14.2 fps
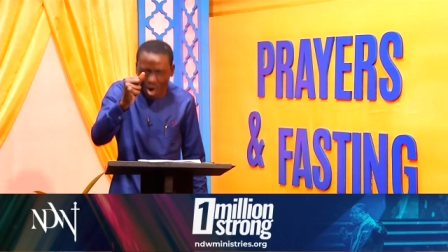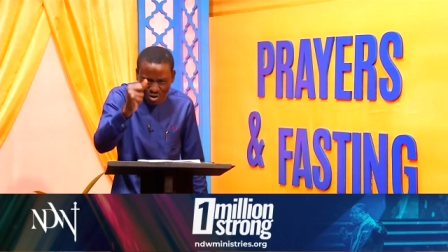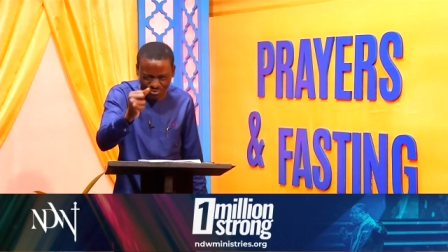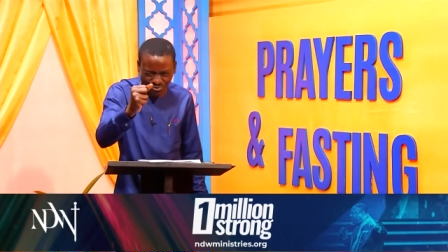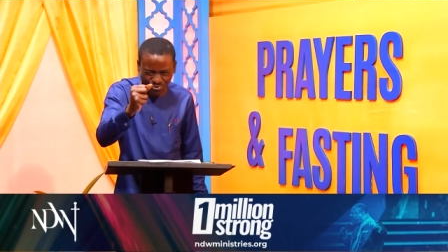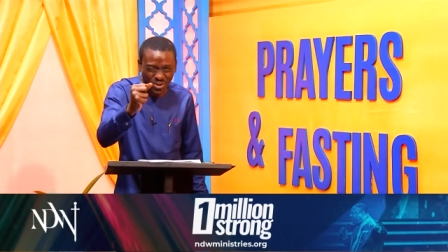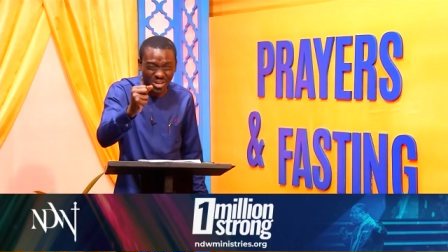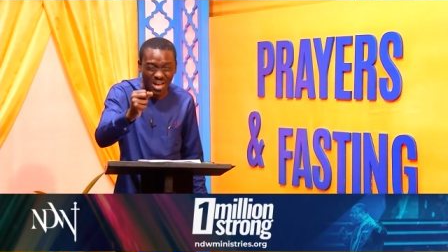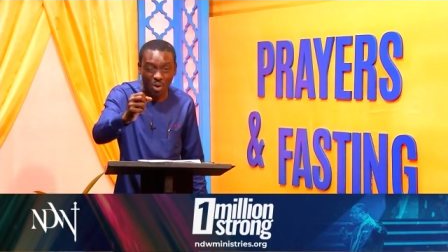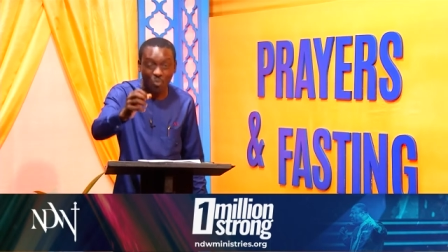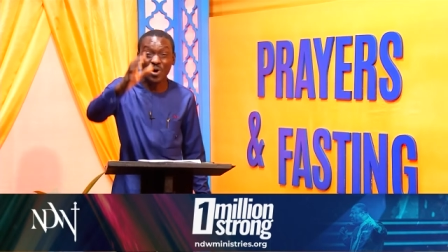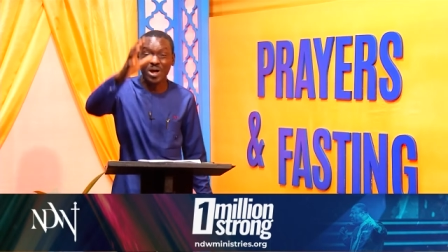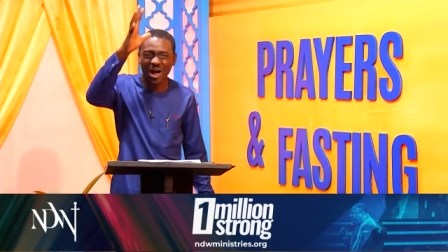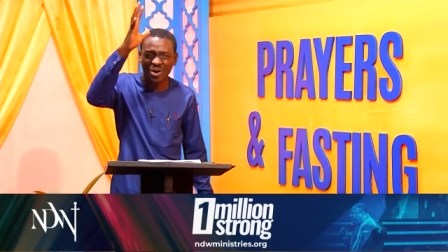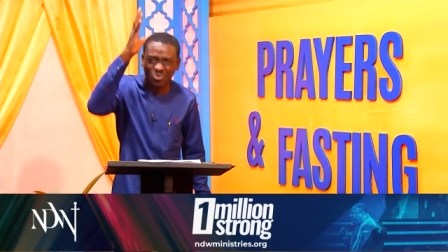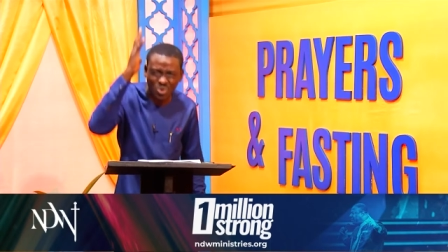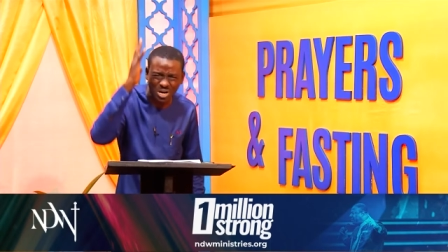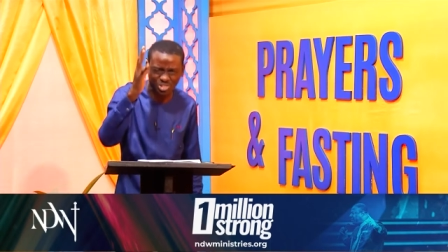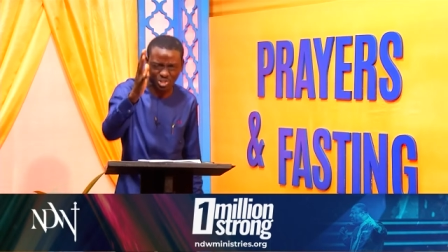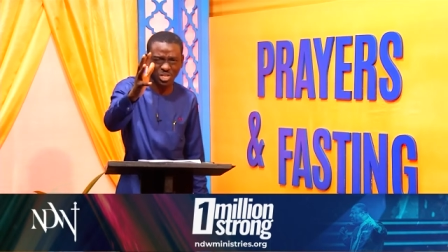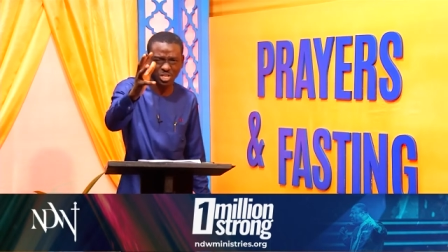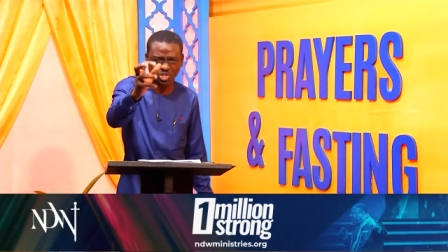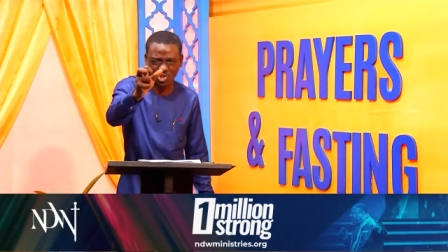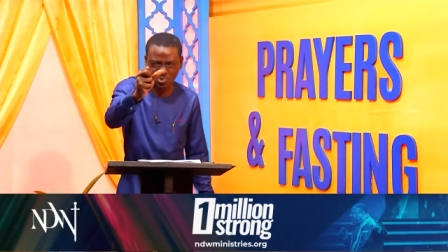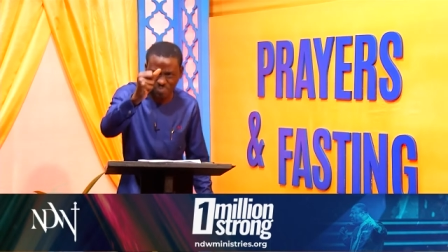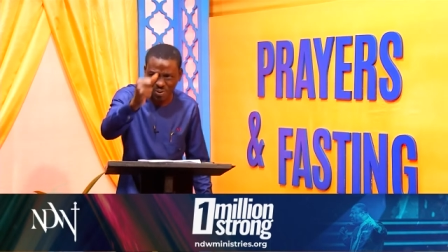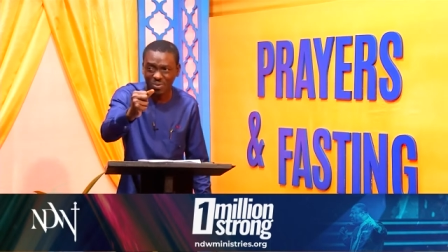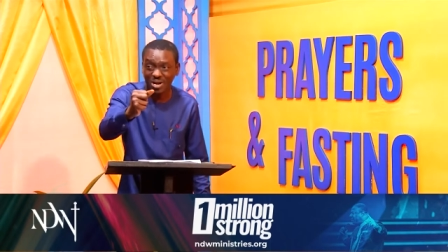of fear. We arrest the
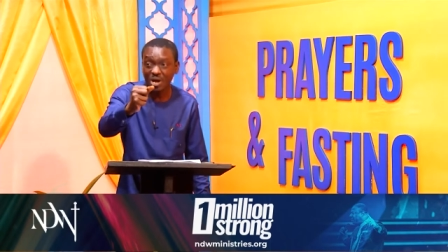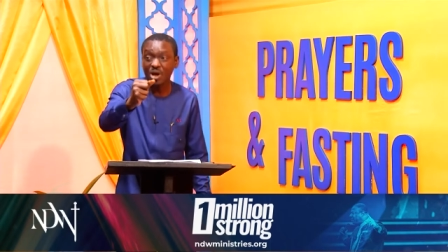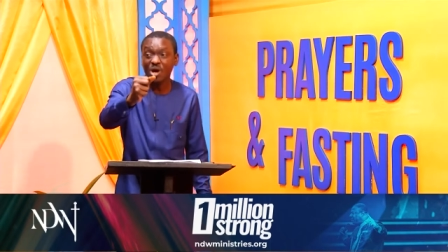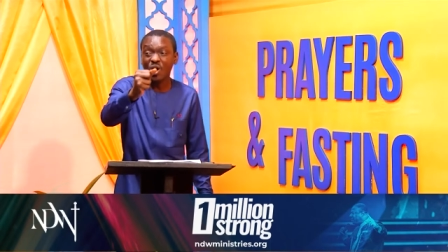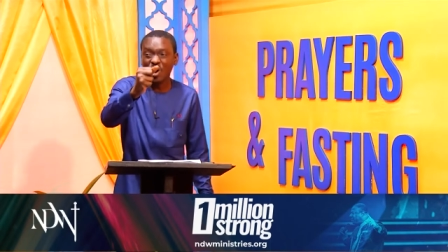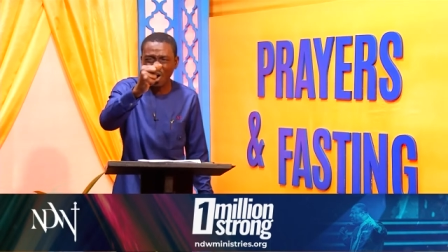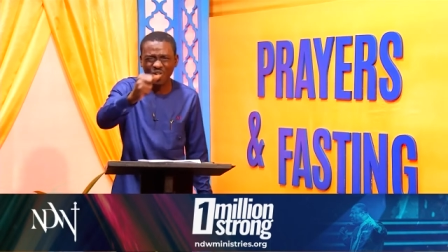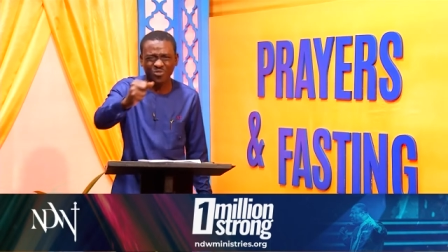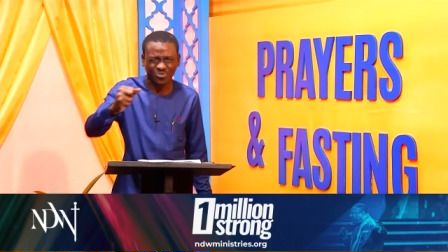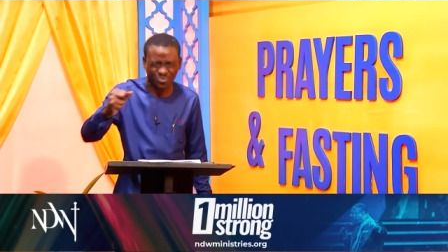spirit of